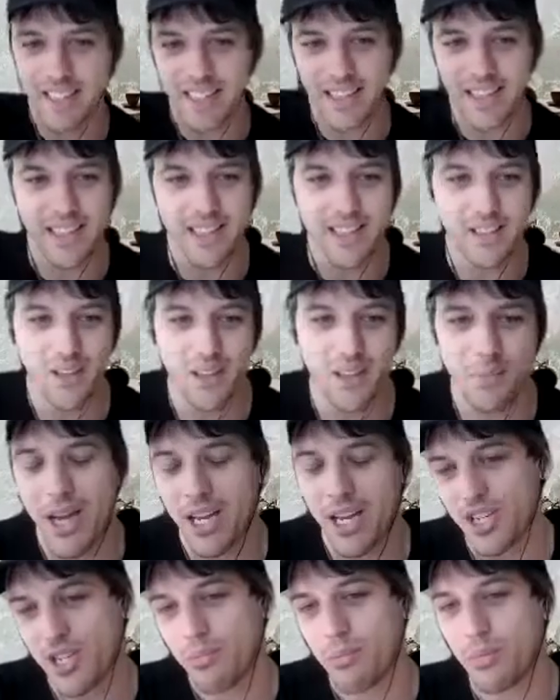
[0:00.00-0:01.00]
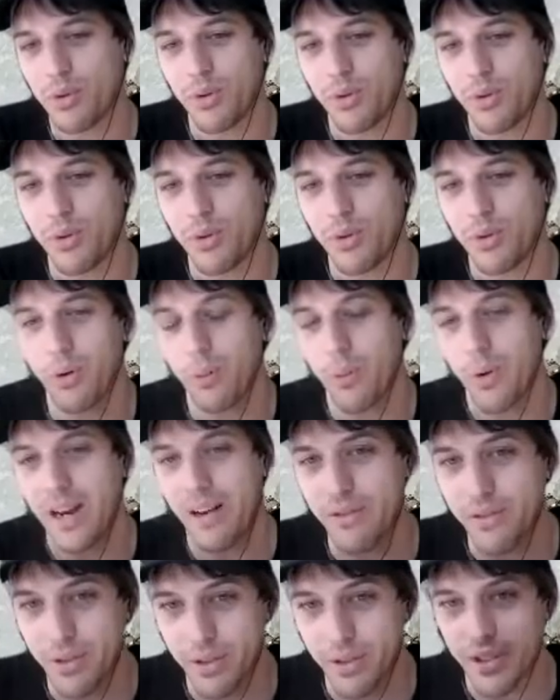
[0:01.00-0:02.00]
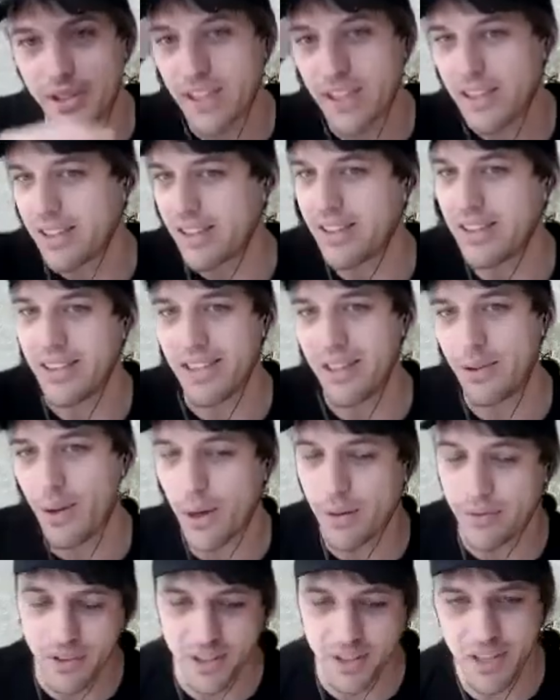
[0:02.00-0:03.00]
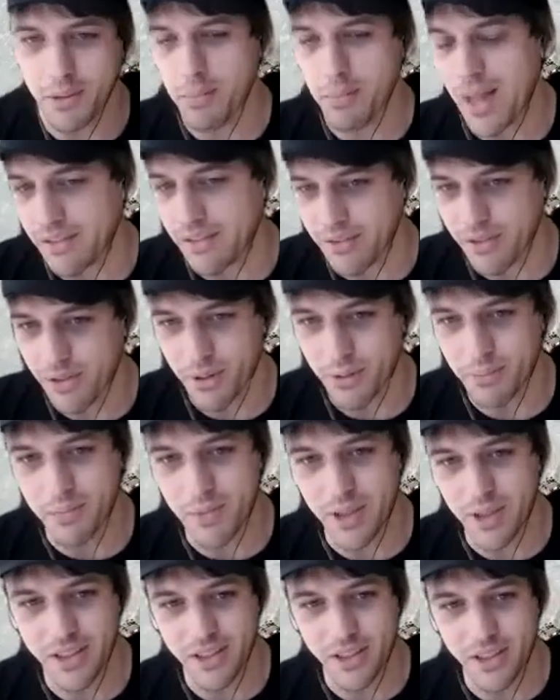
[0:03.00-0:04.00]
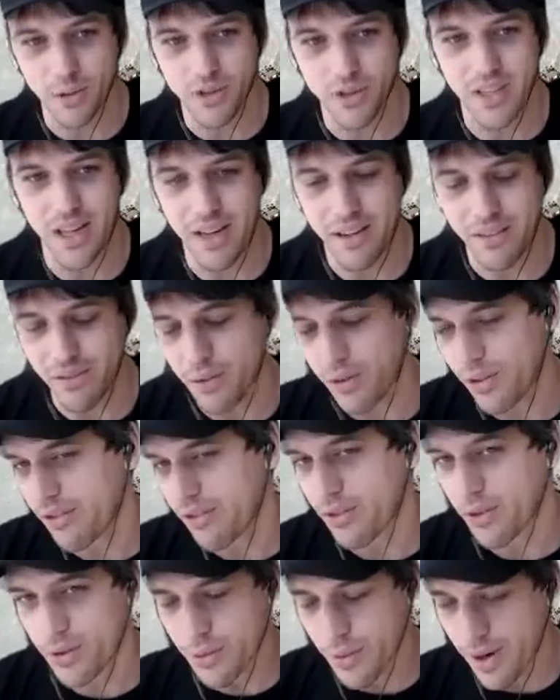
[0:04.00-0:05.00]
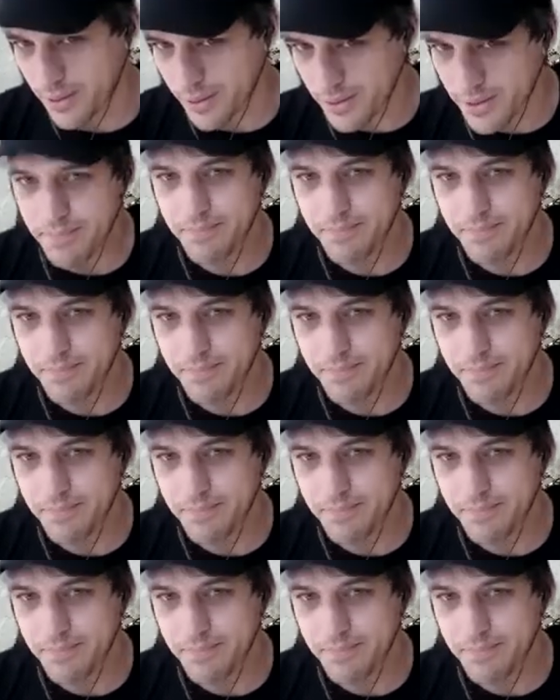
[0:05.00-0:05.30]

into the matching pool for whenever the crowdfunding platform goes live for the first round.